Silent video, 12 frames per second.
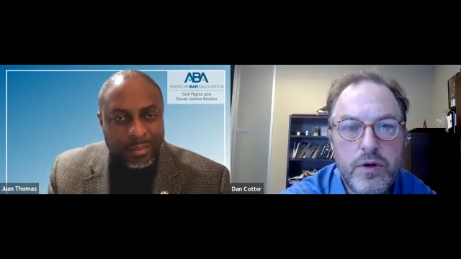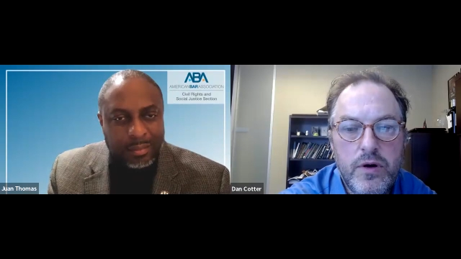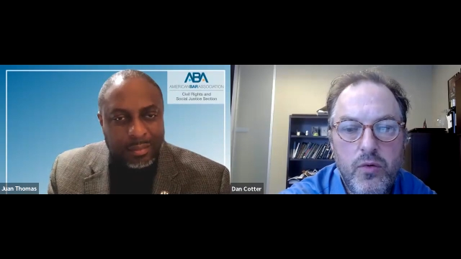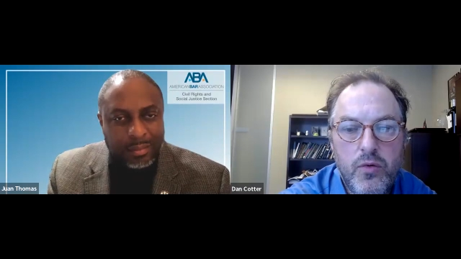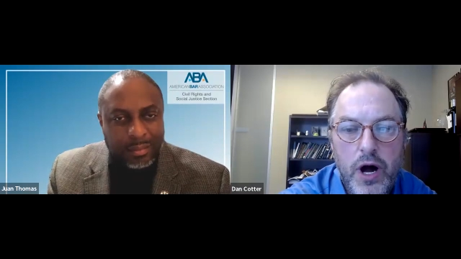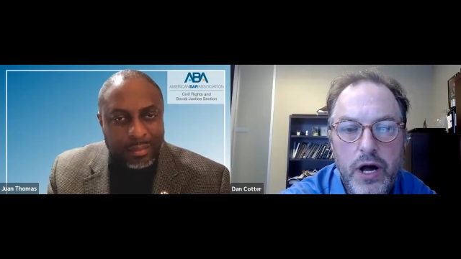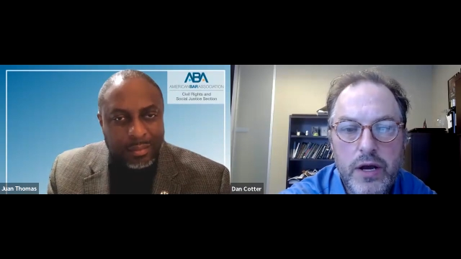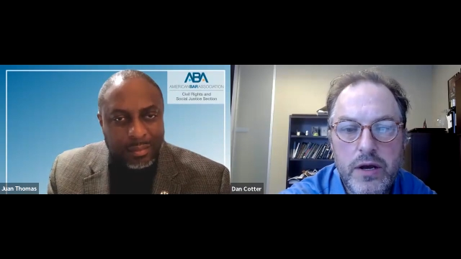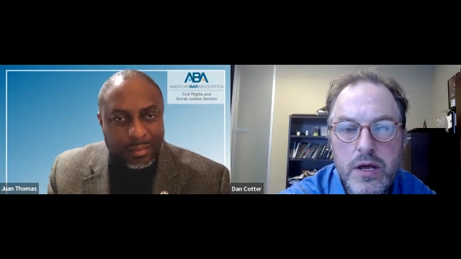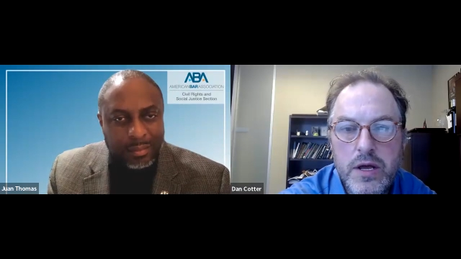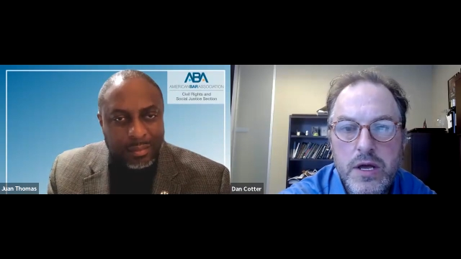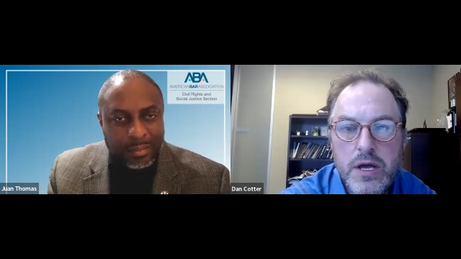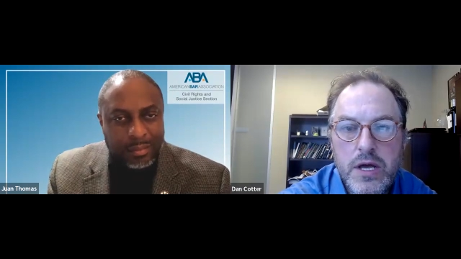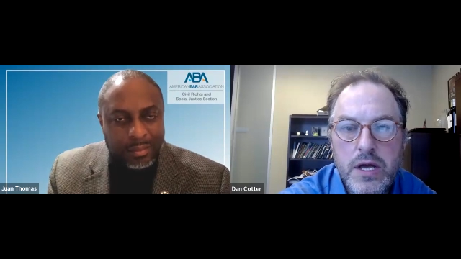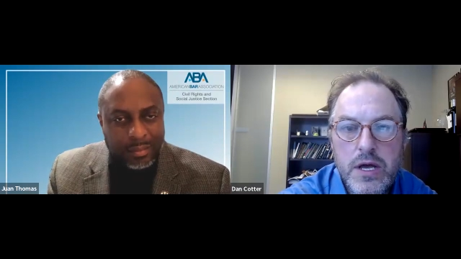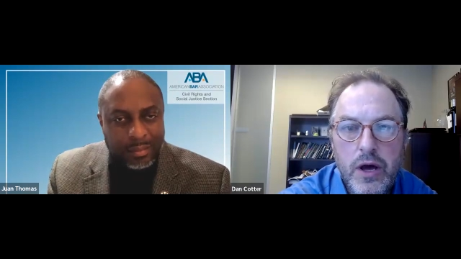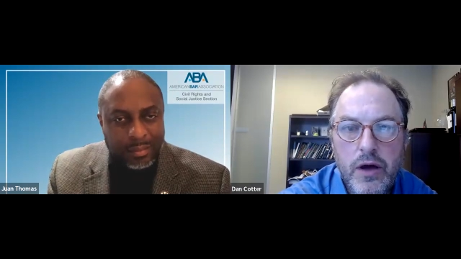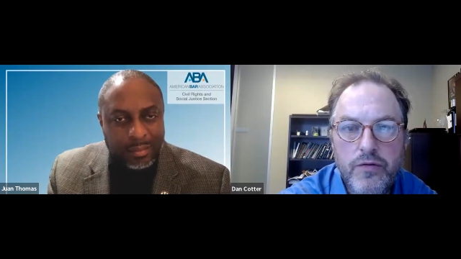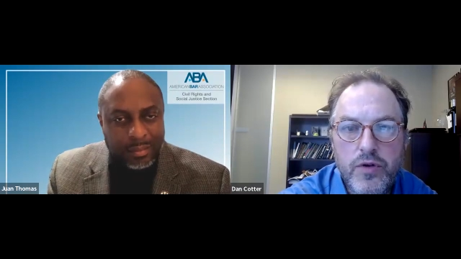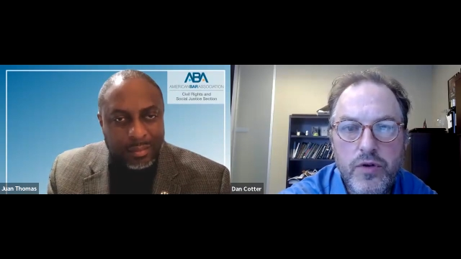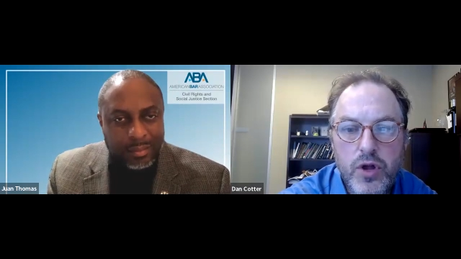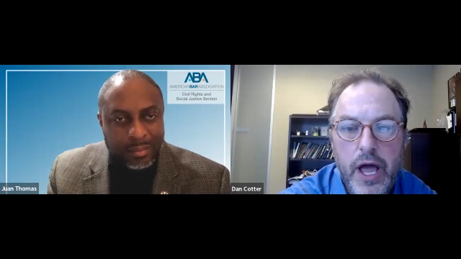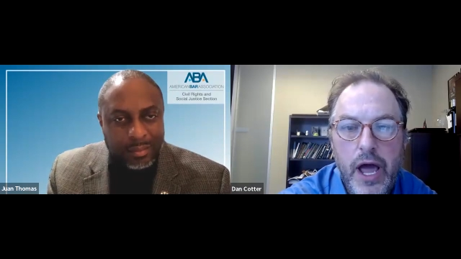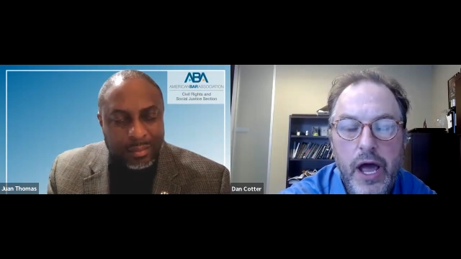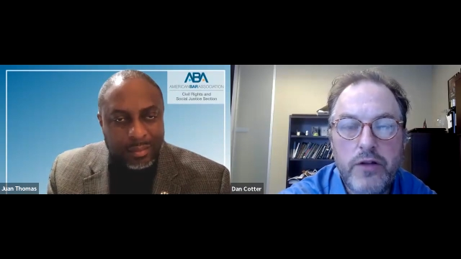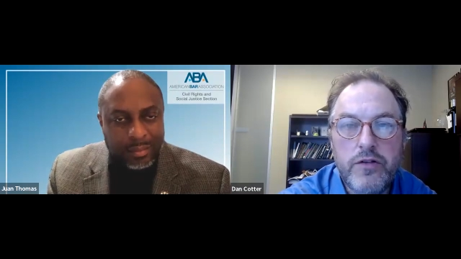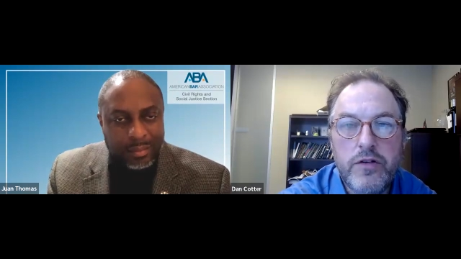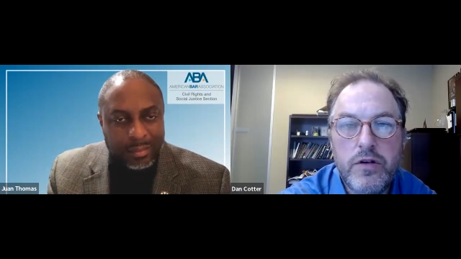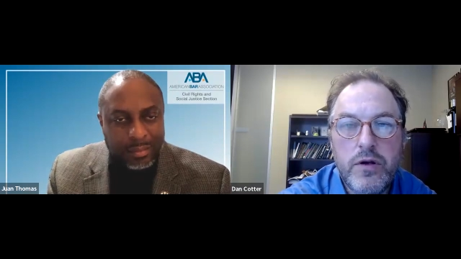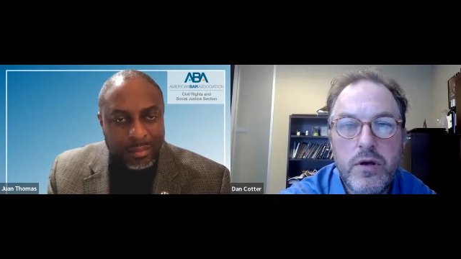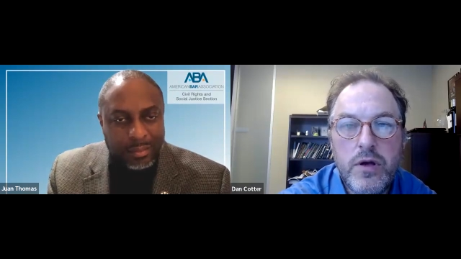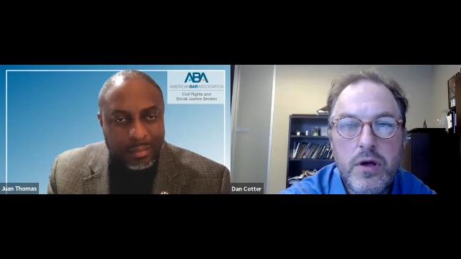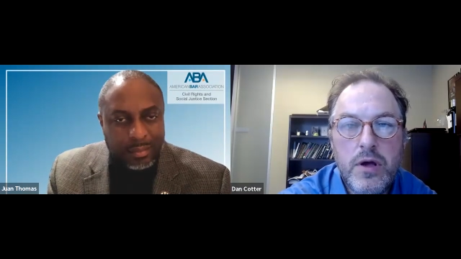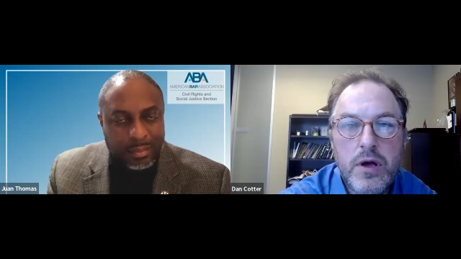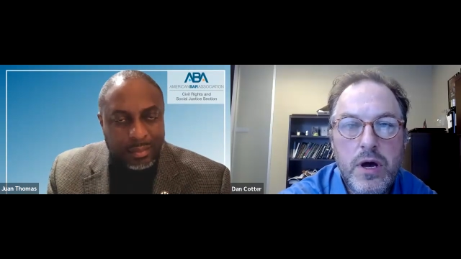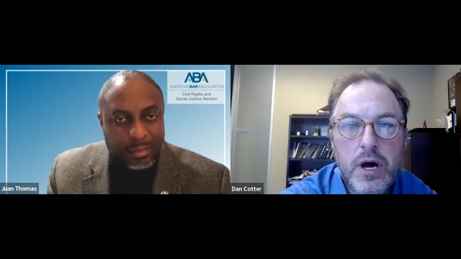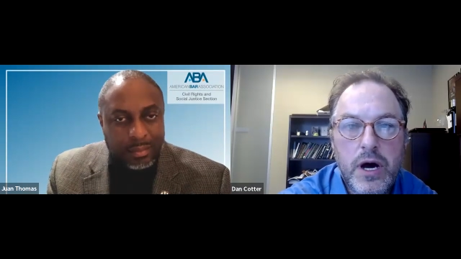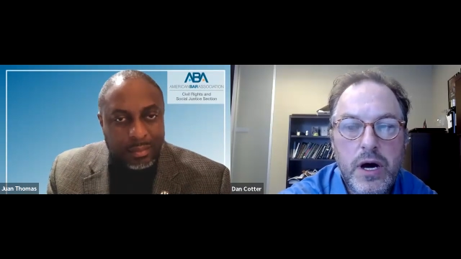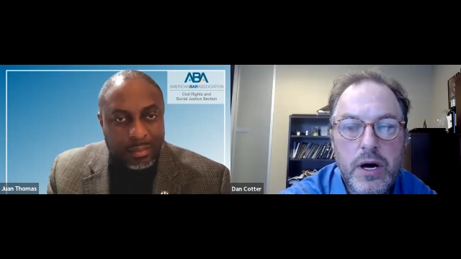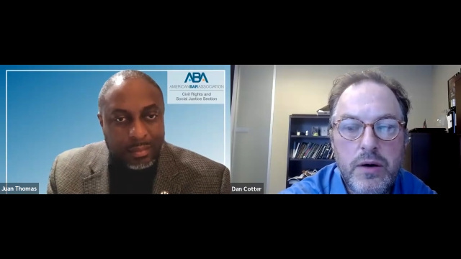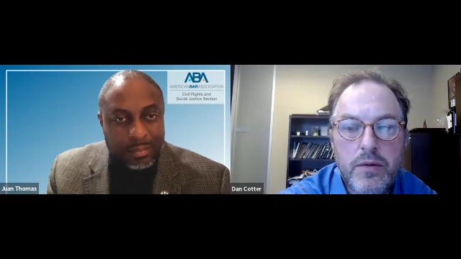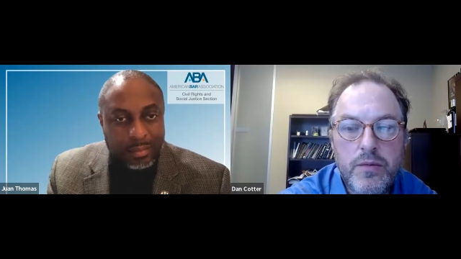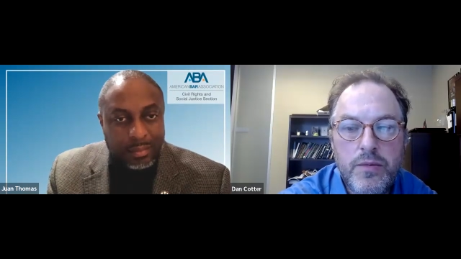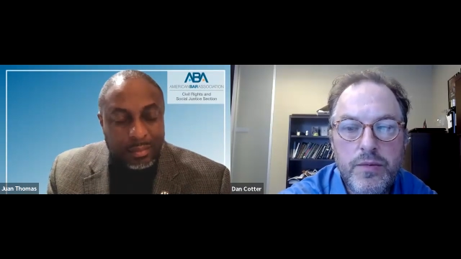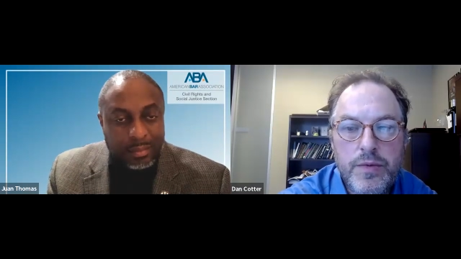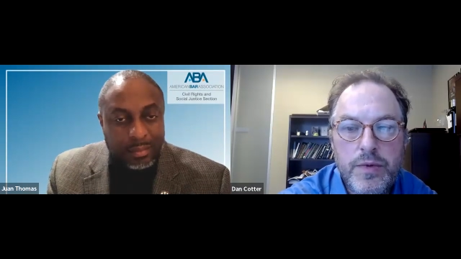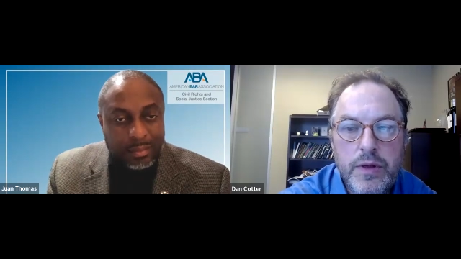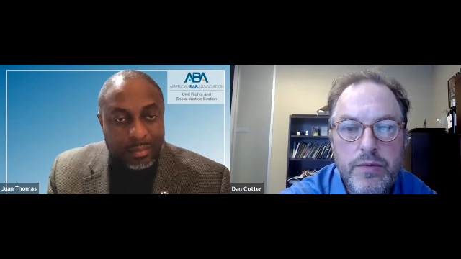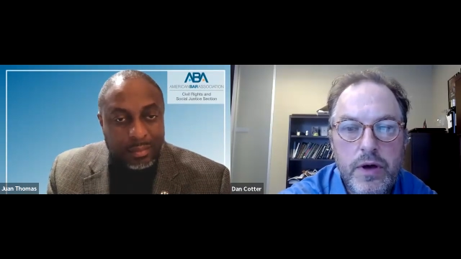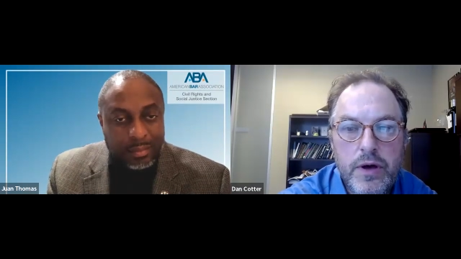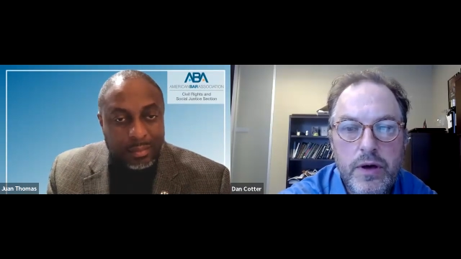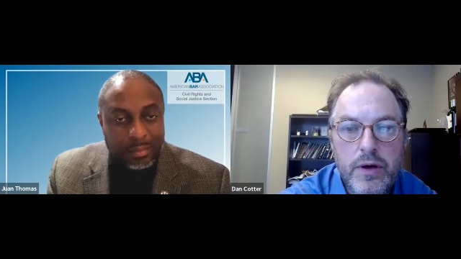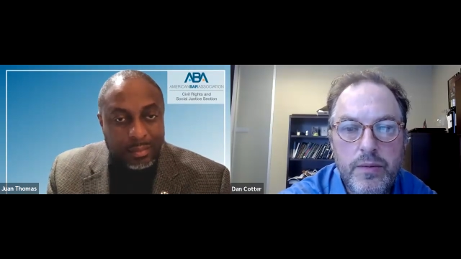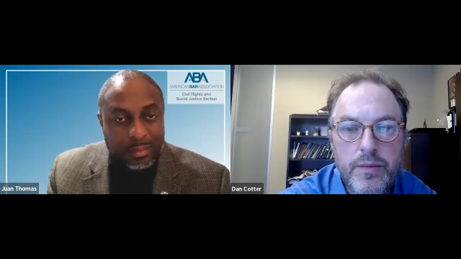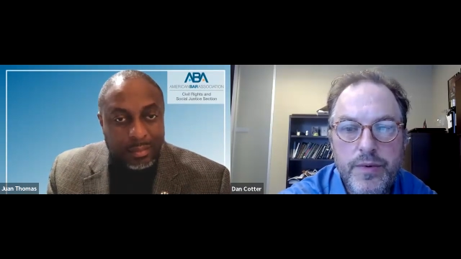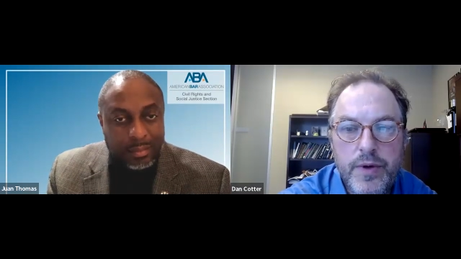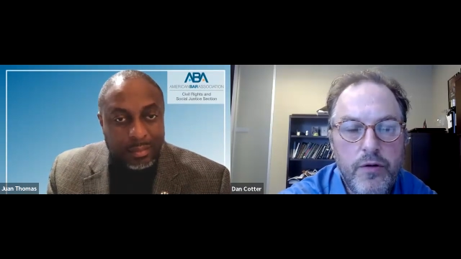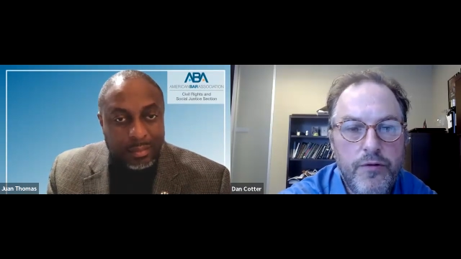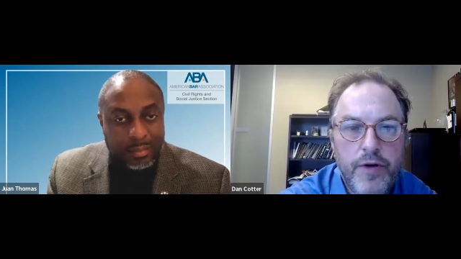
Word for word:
Speaker 1: Uh, one, uh, if you look at uh, the the you know